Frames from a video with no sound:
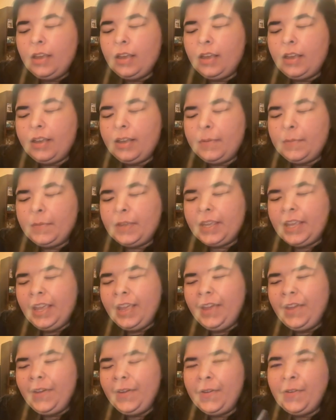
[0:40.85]

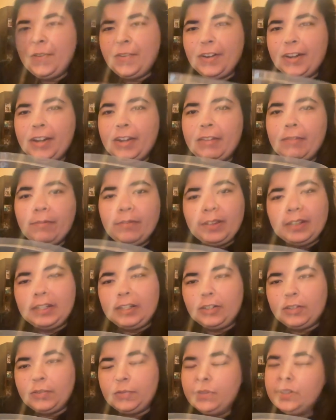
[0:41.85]
Or if the
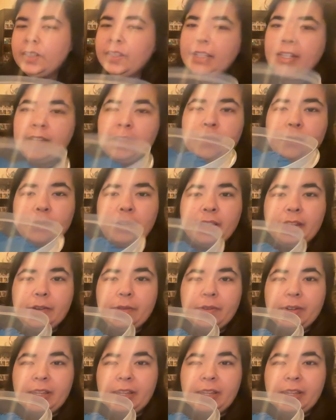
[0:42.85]
teacher wants to get really,